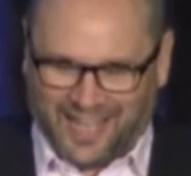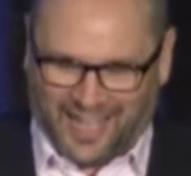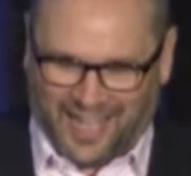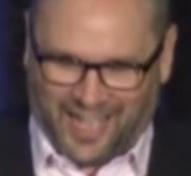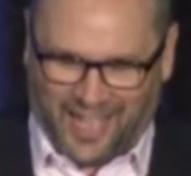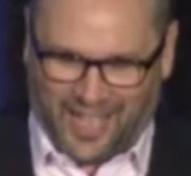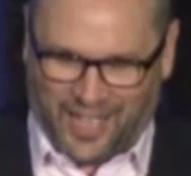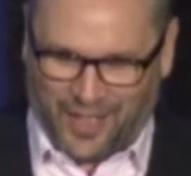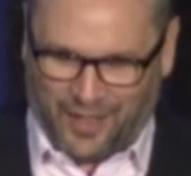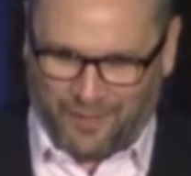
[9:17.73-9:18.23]

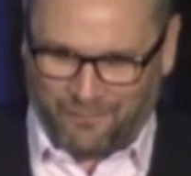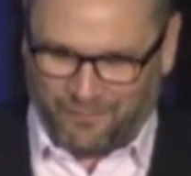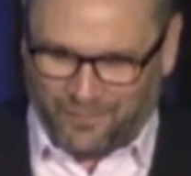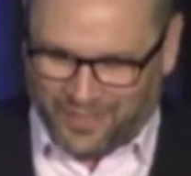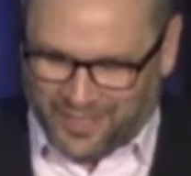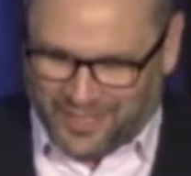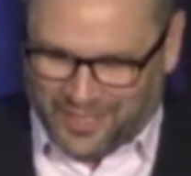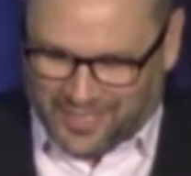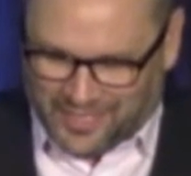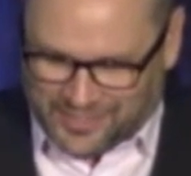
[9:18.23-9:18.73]

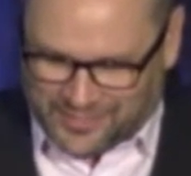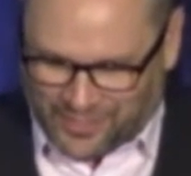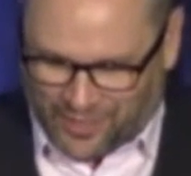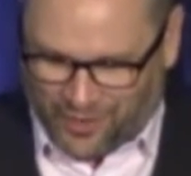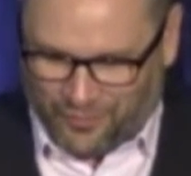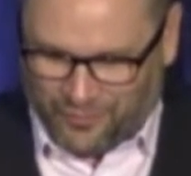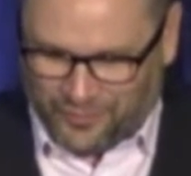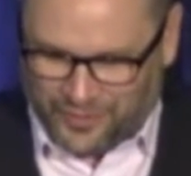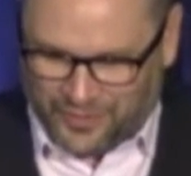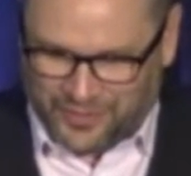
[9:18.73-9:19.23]

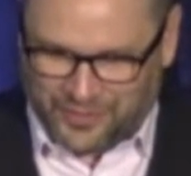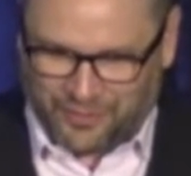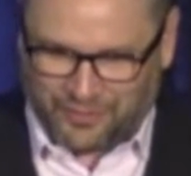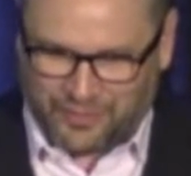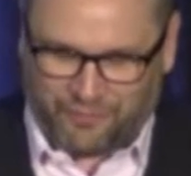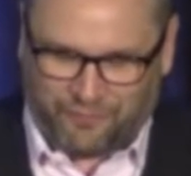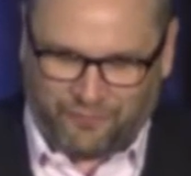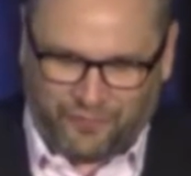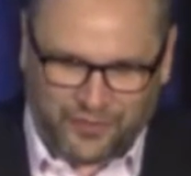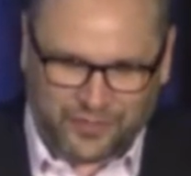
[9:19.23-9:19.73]
So
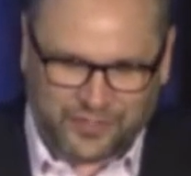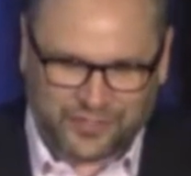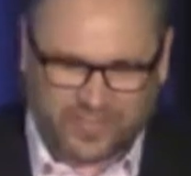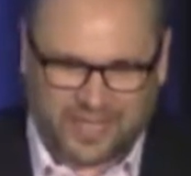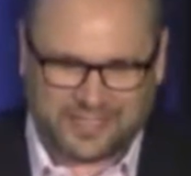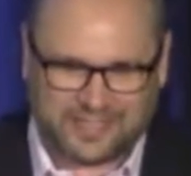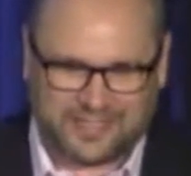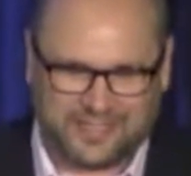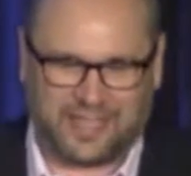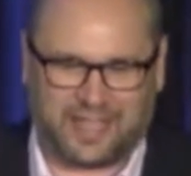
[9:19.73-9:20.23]
the first
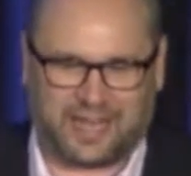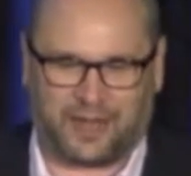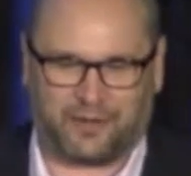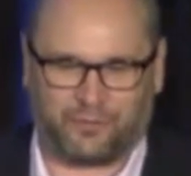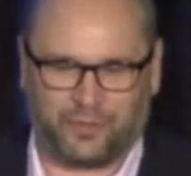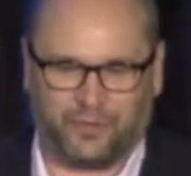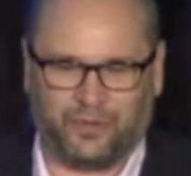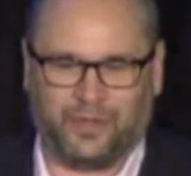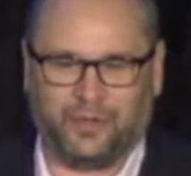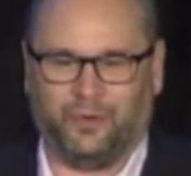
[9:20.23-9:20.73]
lesson that I
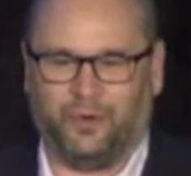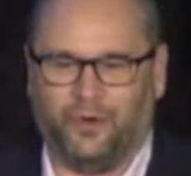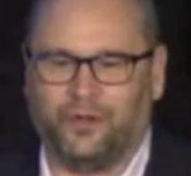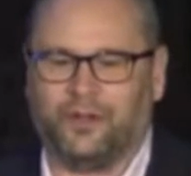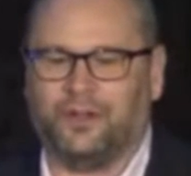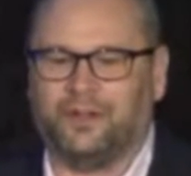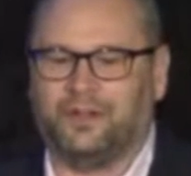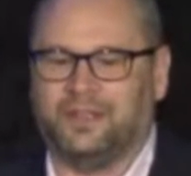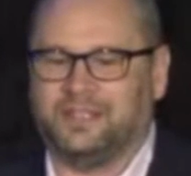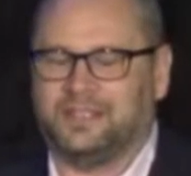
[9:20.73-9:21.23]
really
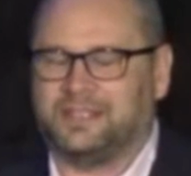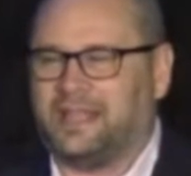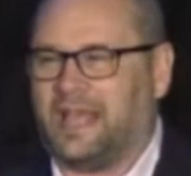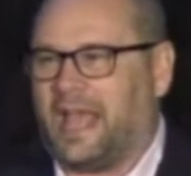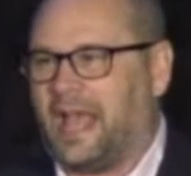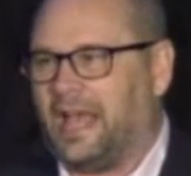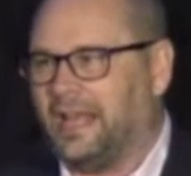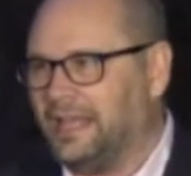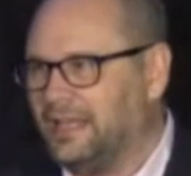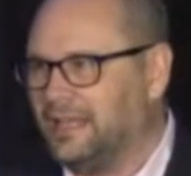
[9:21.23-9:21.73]
learned is
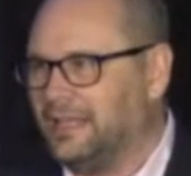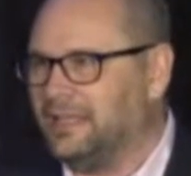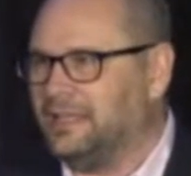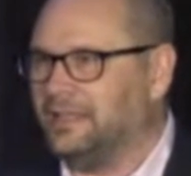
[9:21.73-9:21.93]
that,